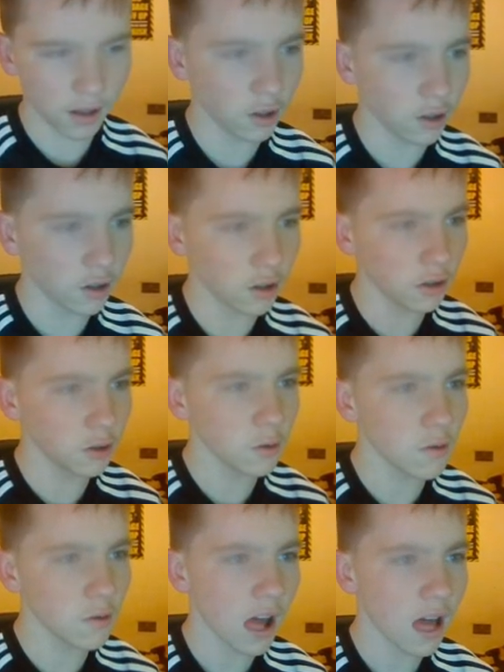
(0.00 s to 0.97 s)

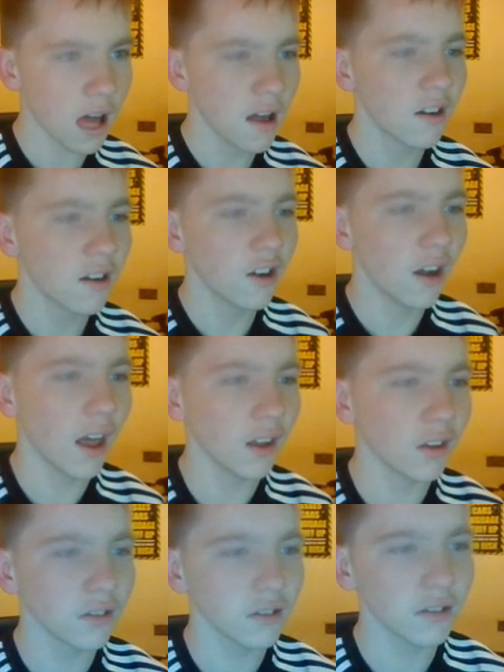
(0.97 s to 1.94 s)

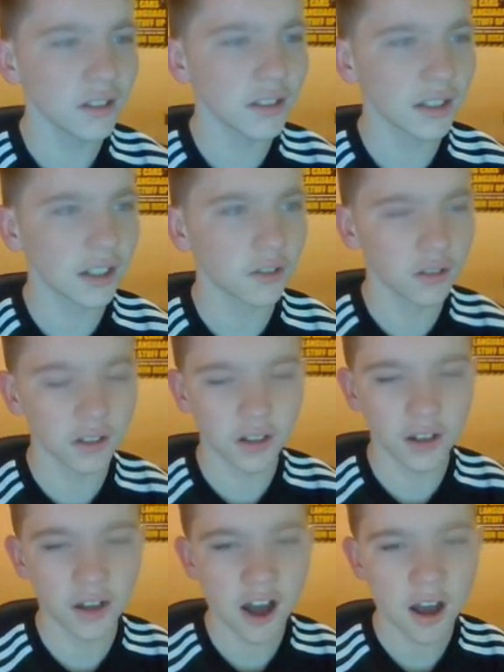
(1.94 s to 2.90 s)
Hello, is anyone
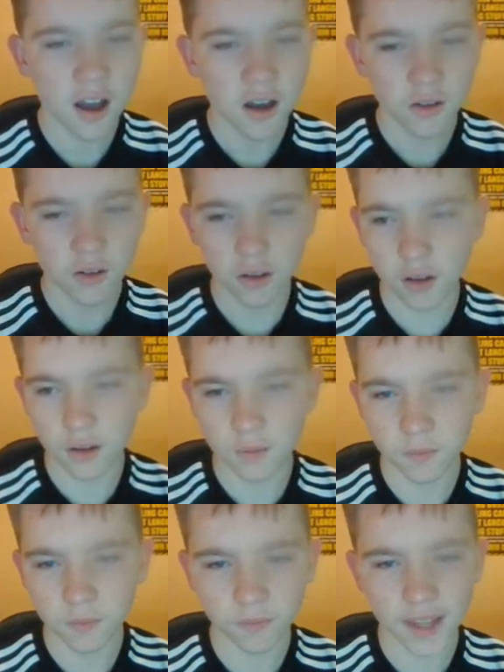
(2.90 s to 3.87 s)
there?
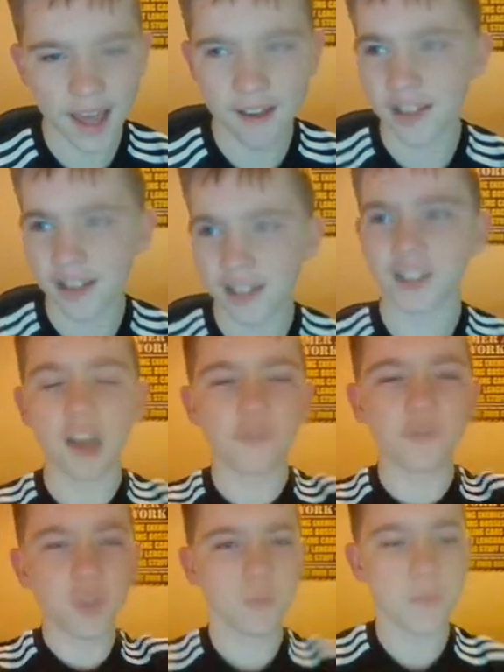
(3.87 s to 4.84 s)
There is a
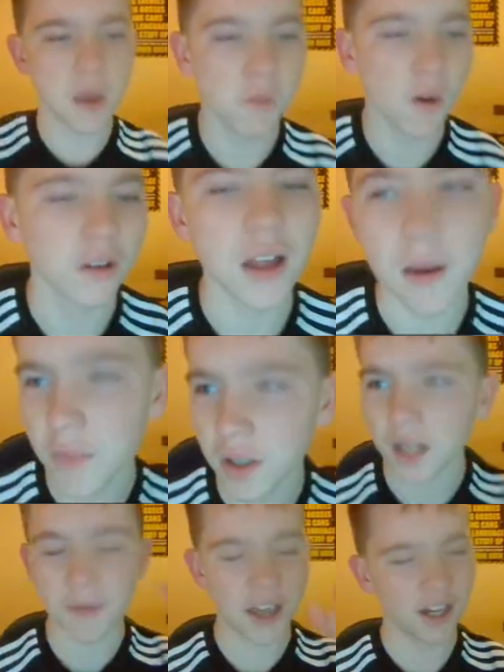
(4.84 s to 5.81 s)
few people that
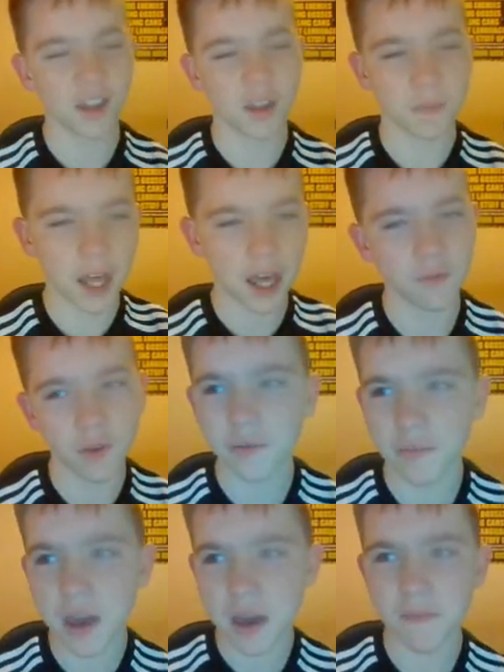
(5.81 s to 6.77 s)
must have been on the plane
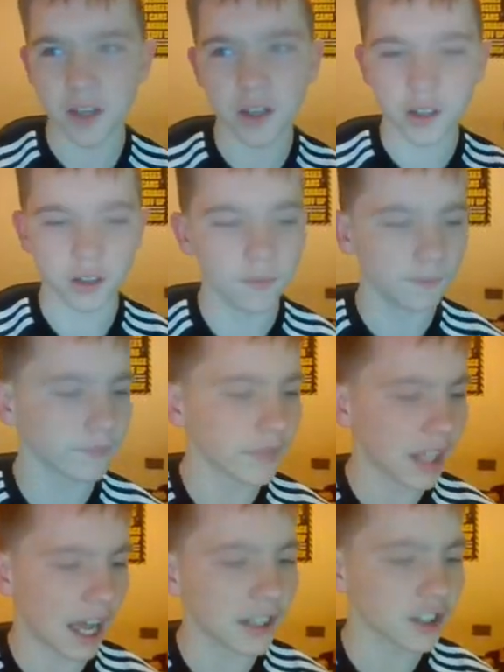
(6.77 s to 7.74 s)
with me, but
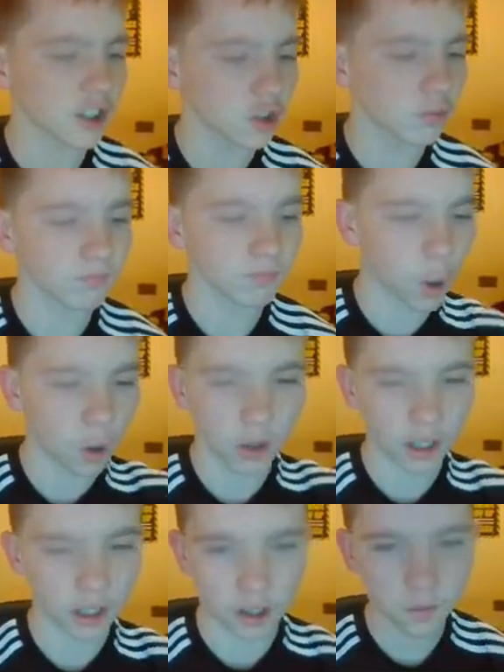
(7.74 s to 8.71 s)
that's
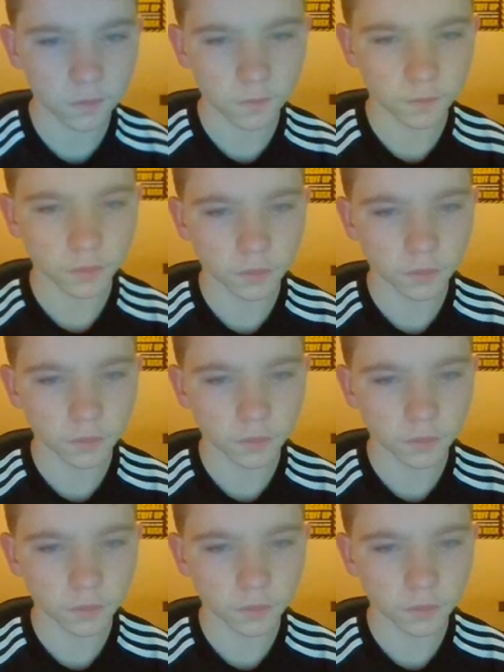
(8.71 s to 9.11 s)
all I know.